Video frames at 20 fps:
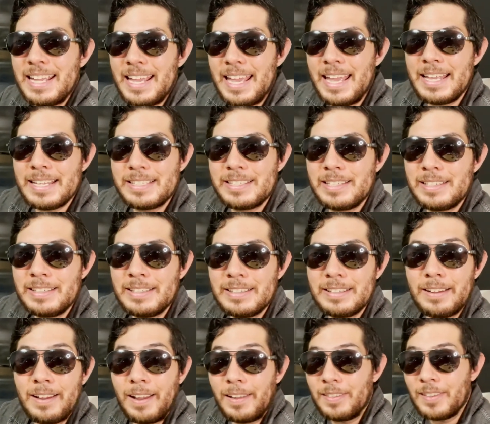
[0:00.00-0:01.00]
hit
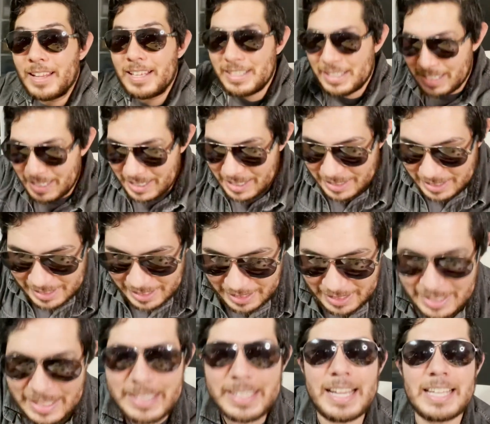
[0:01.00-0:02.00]
unless he
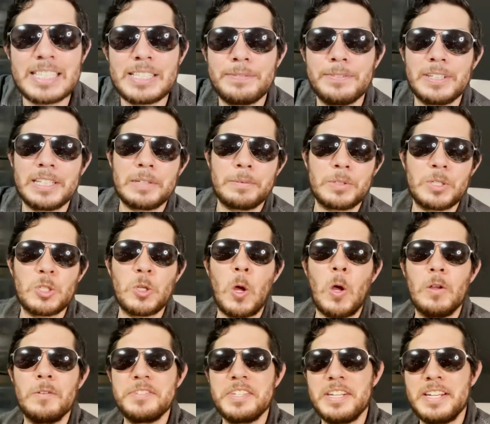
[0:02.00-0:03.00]
successfully
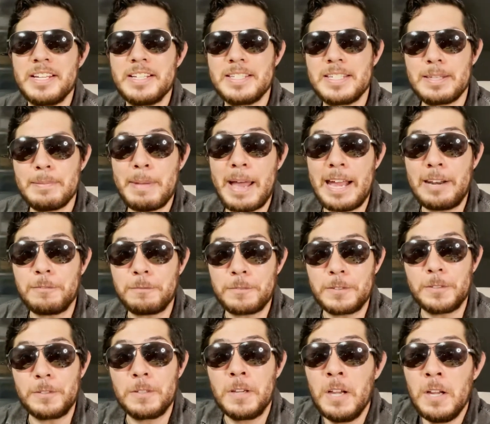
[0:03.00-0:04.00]
resolves and hits the
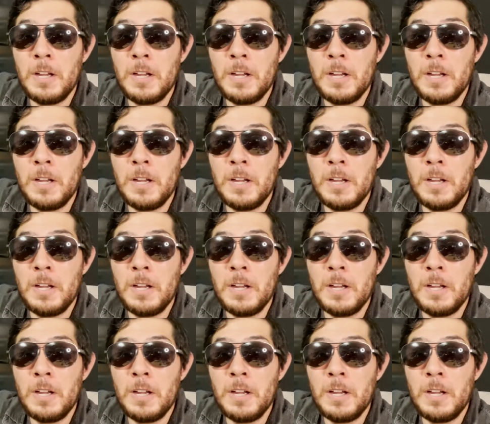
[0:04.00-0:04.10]
battlefield.